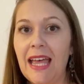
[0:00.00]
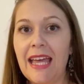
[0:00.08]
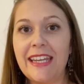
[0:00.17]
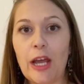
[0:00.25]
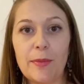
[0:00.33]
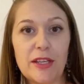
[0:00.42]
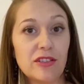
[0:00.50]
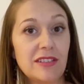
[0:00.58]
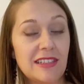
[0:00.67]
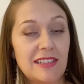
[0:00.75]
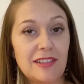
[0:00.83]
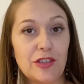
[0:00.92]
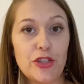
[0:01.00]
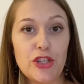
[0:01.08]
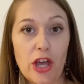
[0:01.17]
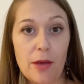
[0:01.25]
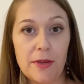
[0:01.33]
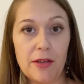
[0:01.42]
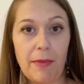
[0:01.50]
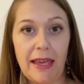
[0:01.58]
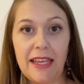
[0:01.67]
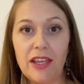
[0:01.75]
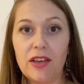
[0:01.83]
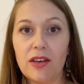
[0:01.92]
Now, because this is a German
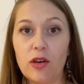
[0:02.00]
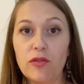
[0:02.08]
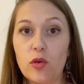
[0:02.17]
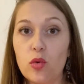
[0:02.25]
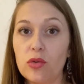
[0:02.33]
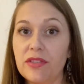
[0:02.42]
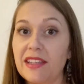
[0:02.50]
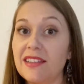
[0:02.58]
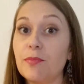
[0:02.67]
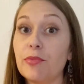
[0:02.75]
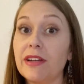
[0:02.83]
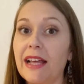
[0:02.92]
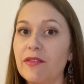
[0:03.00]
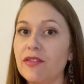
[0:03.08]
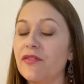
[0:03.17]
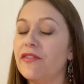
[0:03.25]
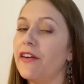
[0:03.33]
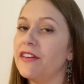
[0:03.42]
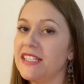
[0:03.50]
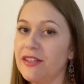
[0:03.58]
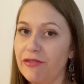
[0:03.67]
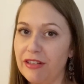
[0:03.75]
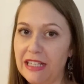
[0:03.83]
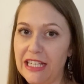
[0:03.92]
make, of course, it's pronounced very
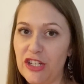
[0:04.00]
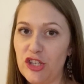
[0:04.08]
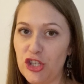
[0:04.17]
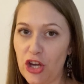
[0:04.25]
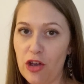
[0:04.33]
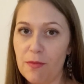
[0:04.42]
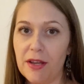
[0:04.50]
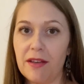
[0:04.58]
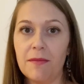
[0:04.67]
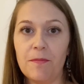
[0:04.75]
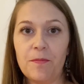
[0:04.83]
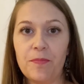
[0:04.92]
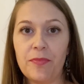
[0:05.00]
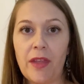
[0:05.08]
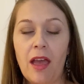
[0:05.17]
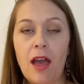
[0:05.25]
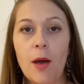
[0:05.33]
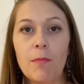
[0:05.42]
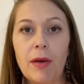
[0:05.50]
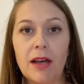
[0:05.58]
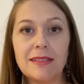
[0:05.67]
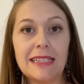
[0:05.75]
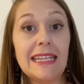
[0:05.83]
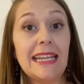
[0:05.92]
differently in German.
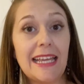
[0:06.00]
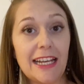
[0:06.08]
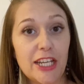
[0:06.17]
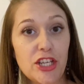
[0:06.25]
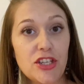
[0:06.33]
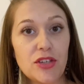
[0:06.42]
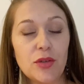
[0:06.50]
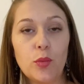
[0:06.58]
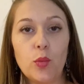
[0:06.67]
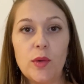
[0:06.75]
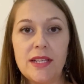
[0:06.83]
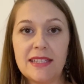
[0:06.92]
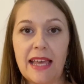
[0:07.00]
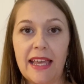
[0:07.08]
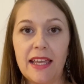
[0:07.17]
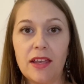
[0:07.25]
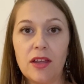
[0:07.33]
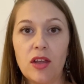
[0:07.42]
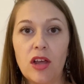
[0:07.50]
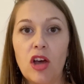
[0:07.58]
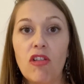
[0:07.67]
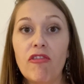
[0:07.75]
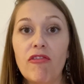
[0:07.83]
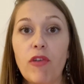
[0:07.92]
But in English, we say
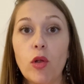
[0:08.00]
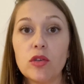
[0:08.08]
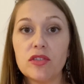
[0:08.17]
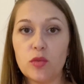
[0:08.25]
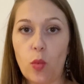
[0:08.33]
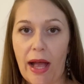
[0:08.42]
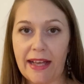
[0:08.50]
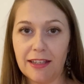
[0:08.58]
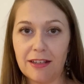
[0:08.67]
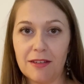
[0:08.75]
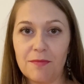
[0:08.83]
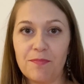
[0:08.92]
Volkswagen.